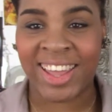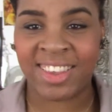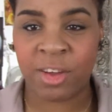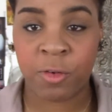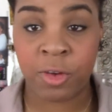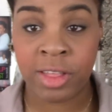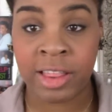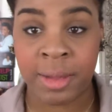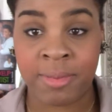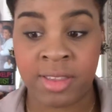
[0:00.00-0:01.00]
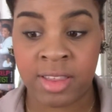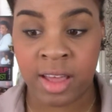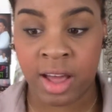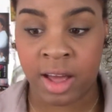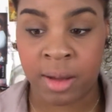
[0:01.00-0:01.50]
and so for the lips,
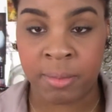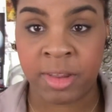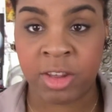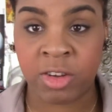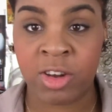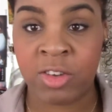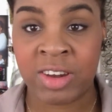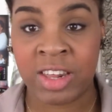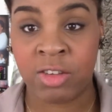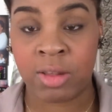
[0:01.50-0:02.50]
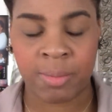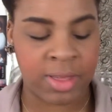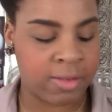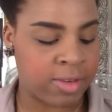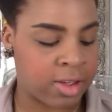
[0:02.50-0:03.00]
you're gonna use
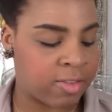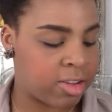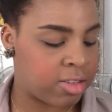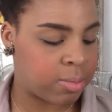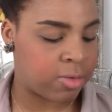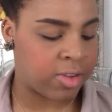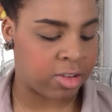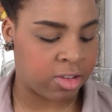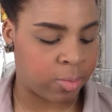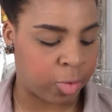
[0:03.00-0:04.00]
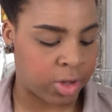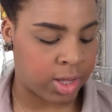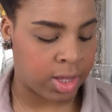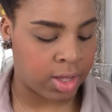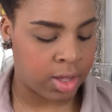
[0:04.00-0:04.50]
something very, very simple, very
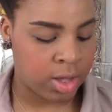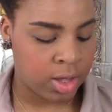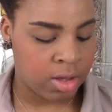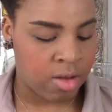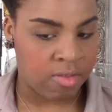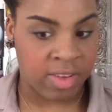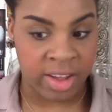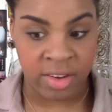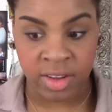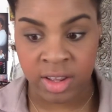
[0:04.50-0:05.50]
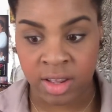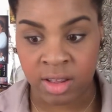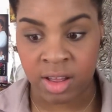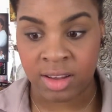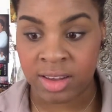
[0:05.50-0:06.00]
springy,
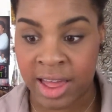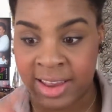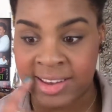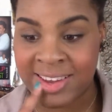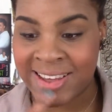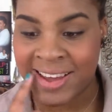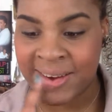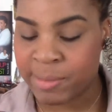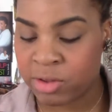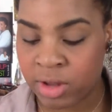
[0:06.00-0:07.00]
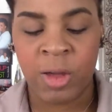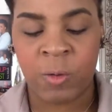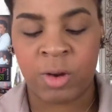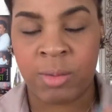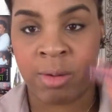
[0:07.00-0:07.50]
very light. You can,
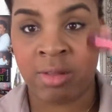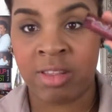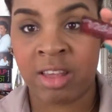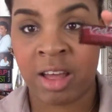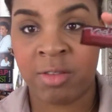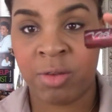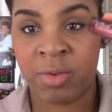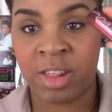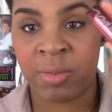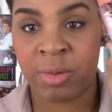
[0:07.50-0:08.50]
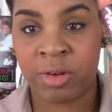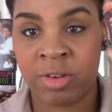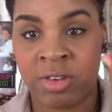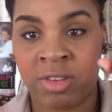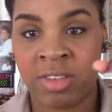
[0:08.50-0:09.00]
one of Maybelline's Color
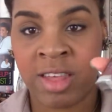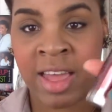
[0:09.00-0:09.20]
Whispers,